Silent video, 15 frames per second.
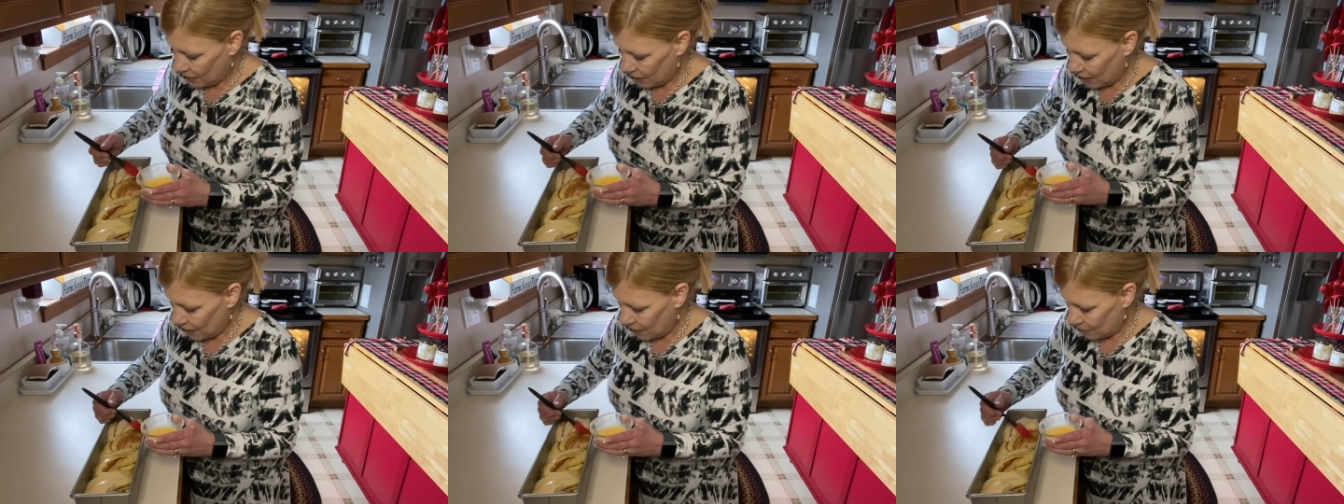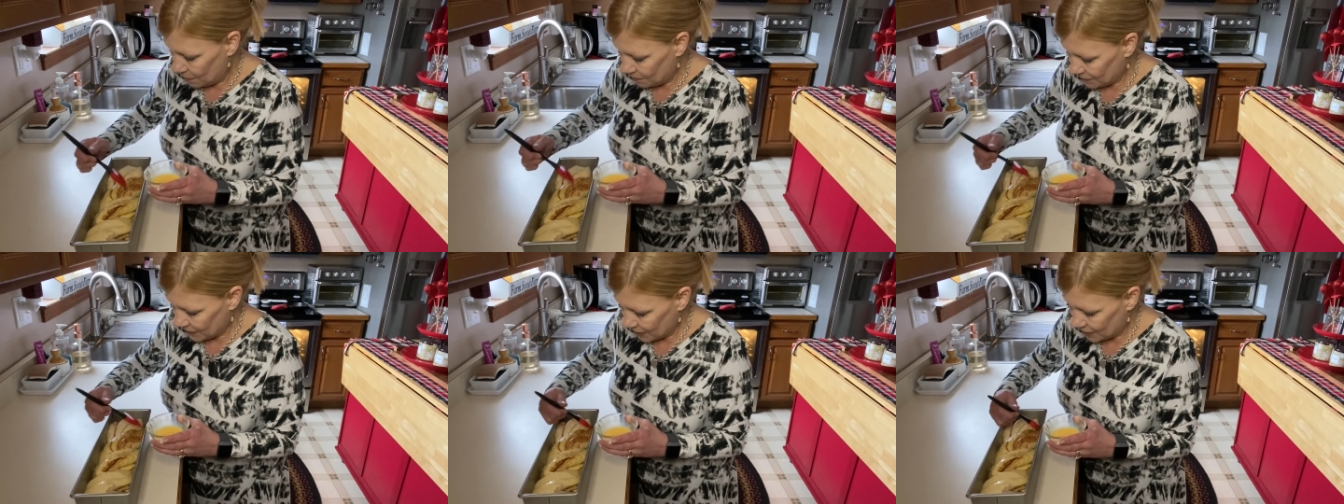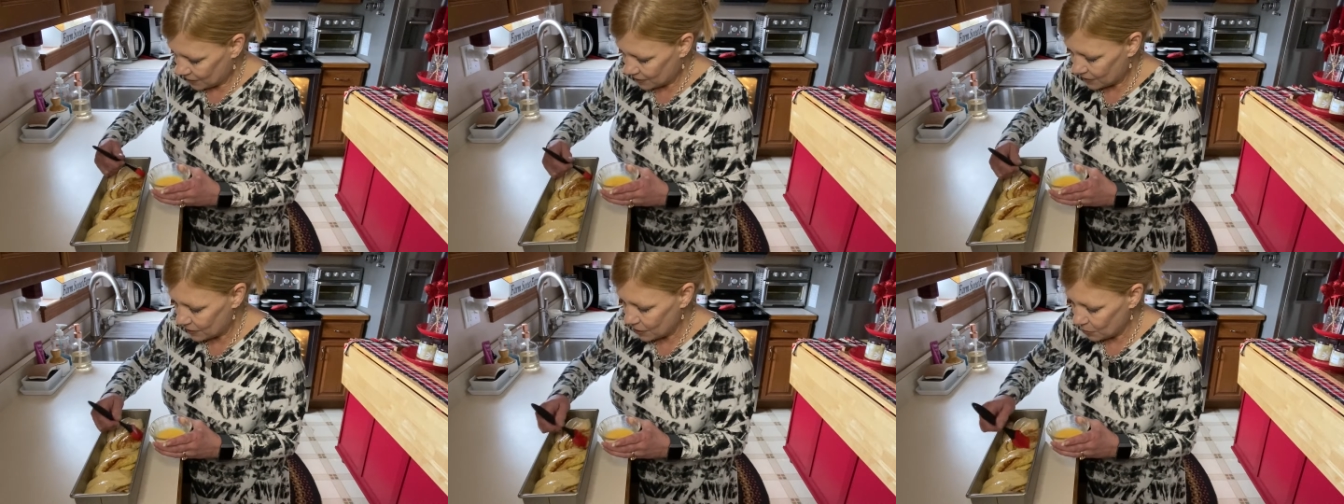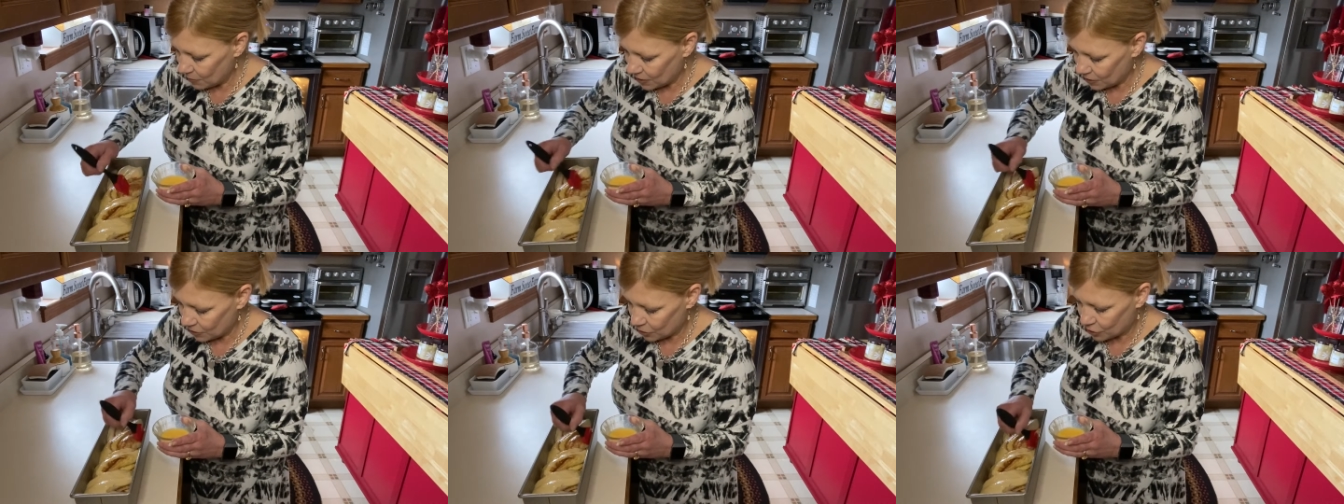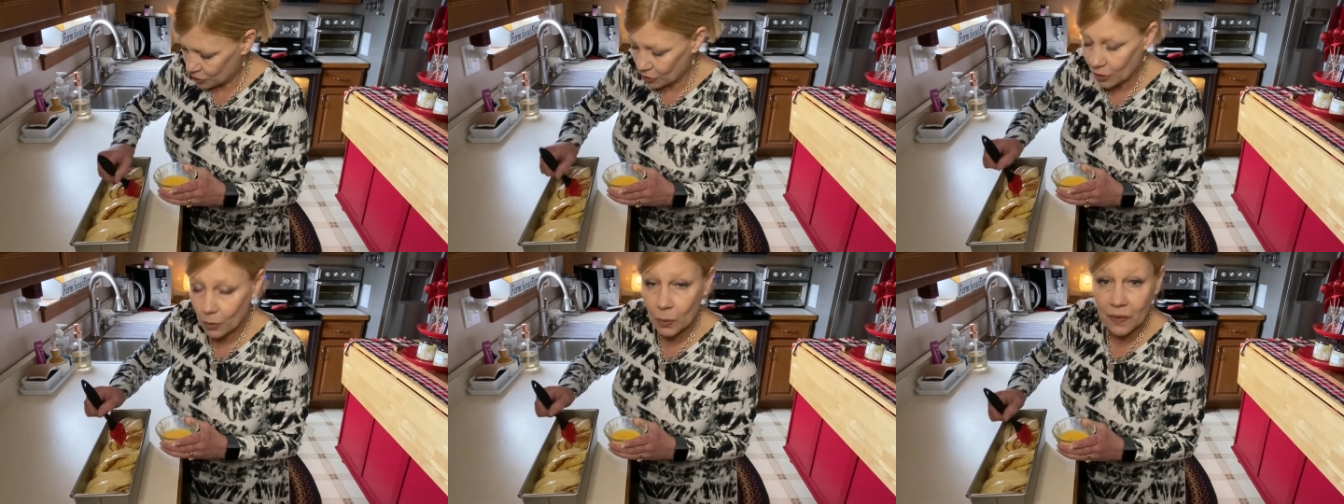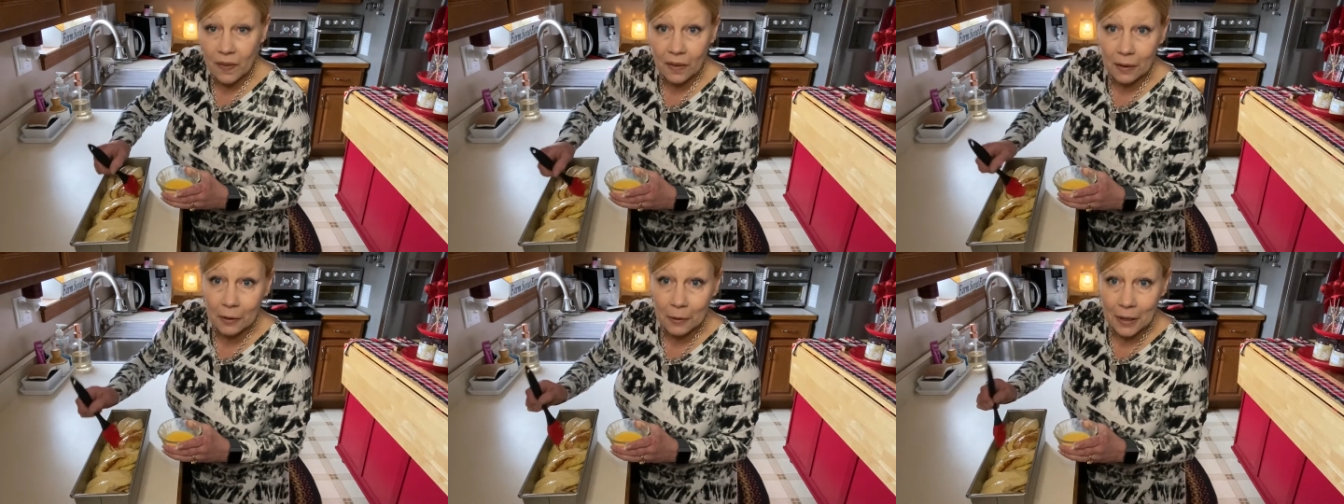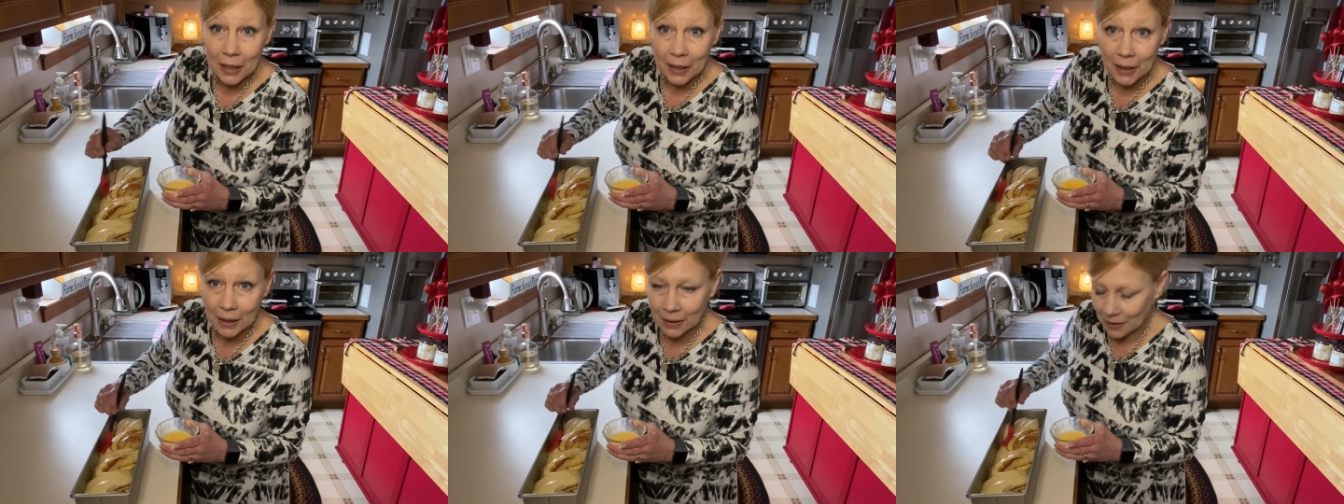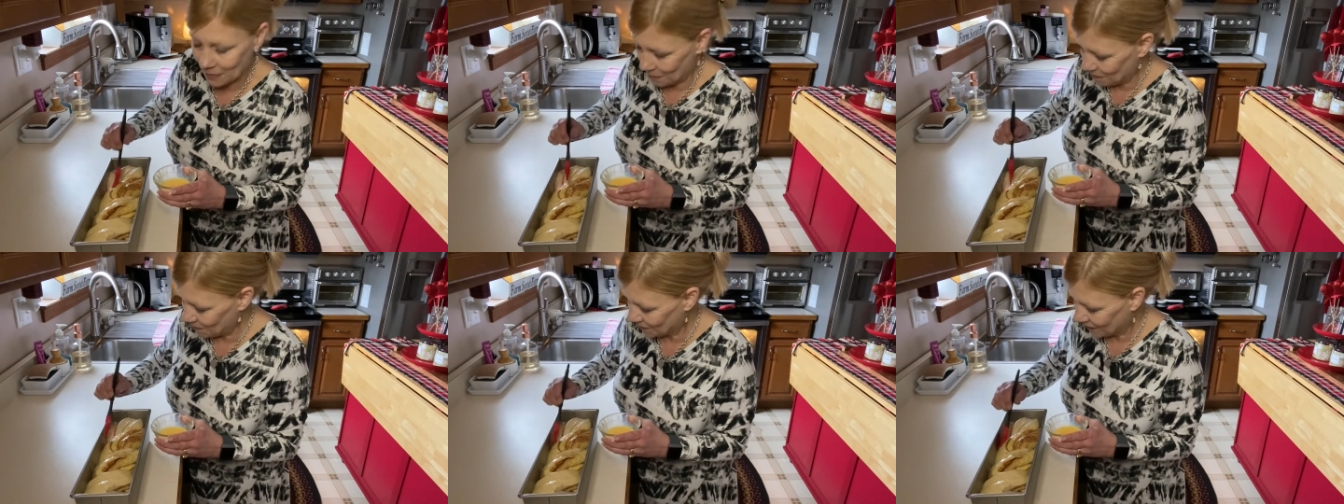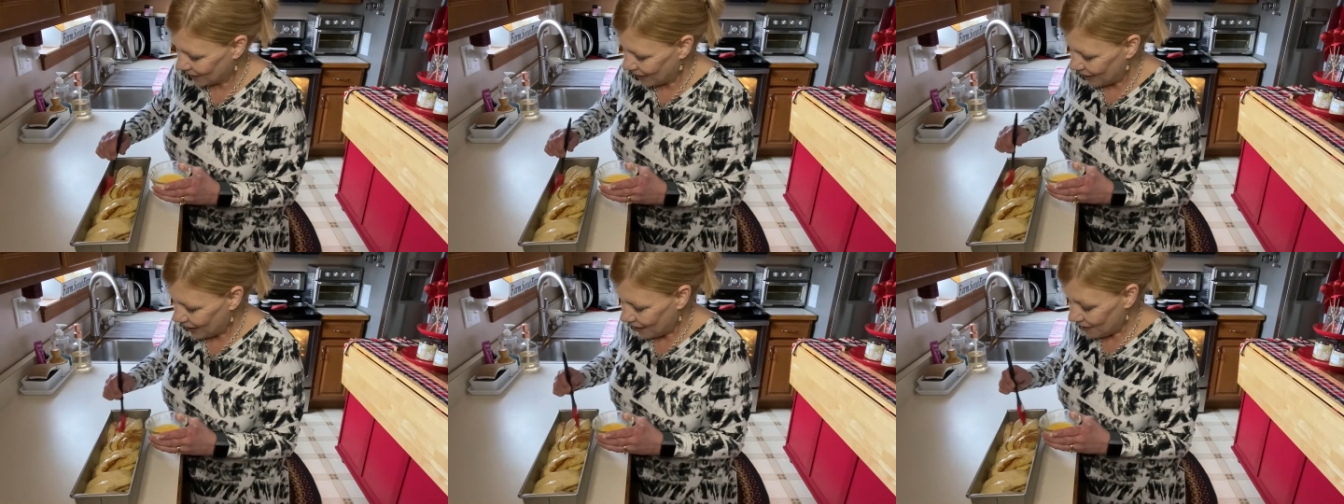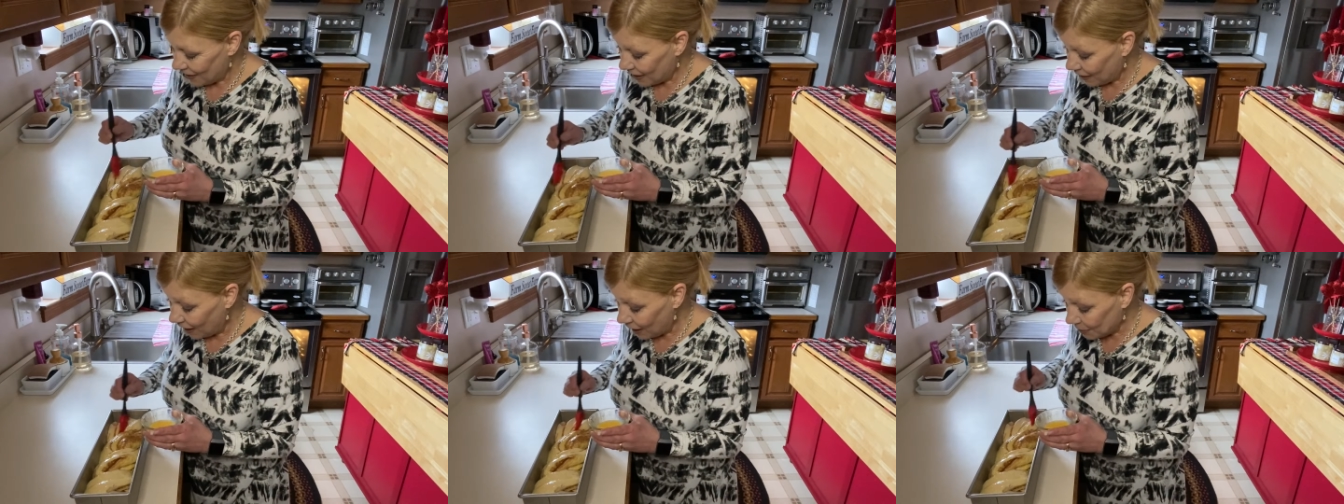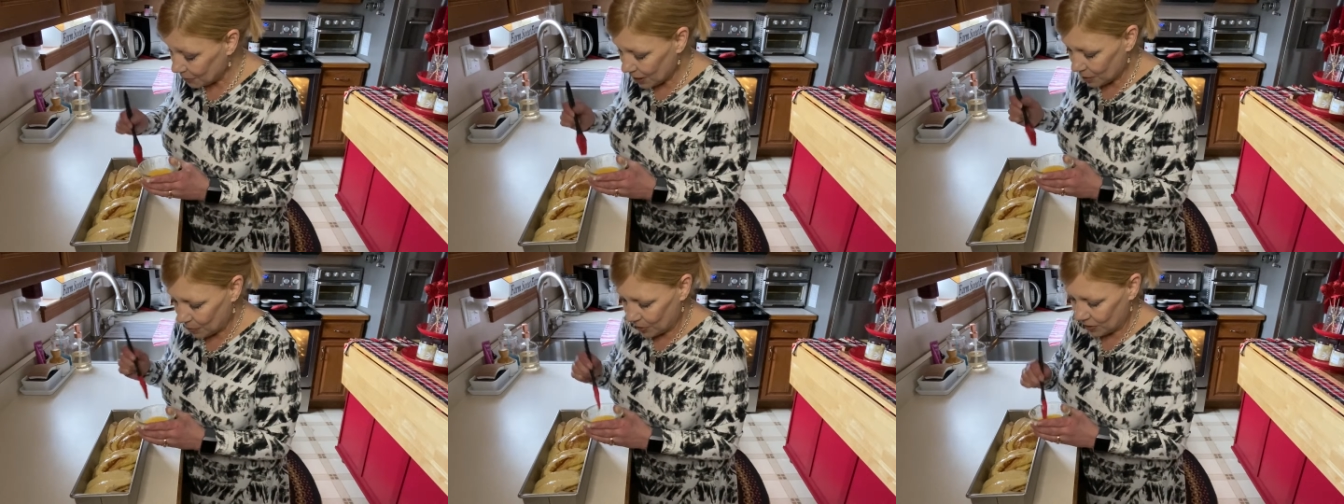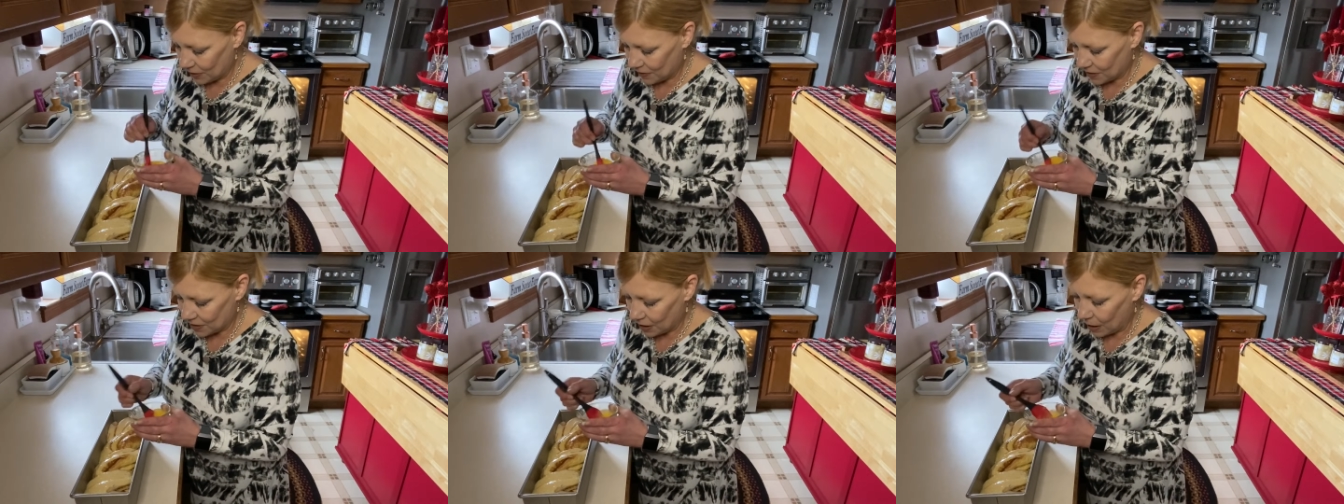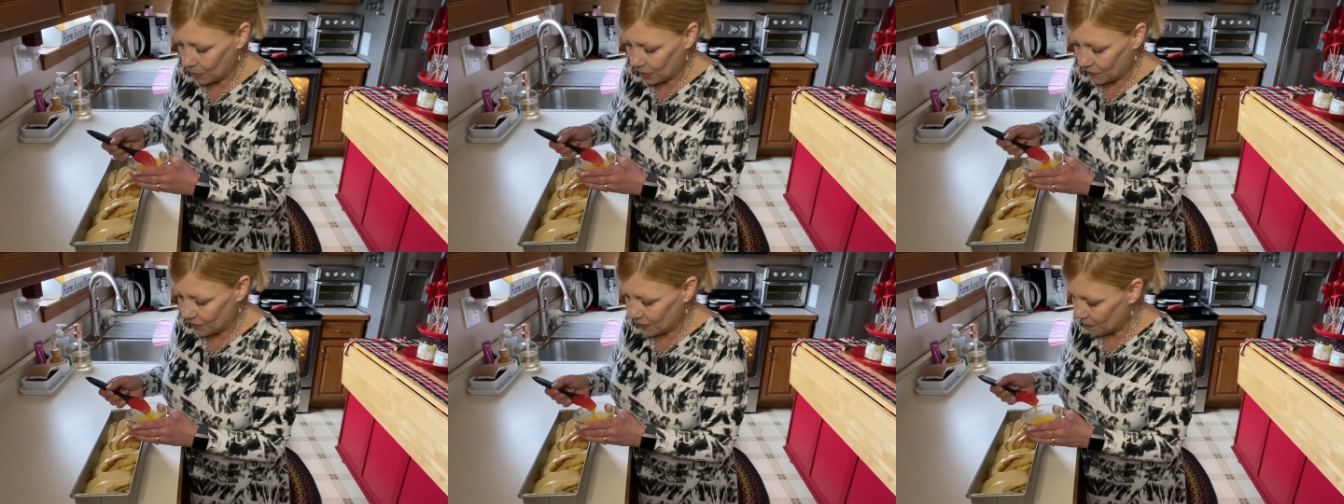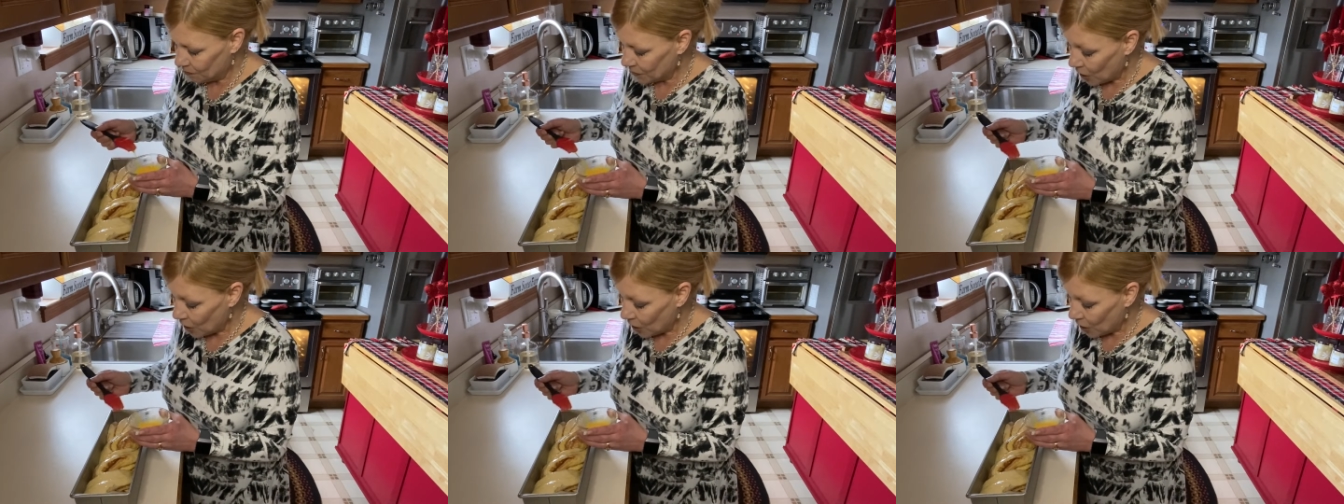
Um, cinnamon and sugar with a little kick that I'm gonna put on the top of it.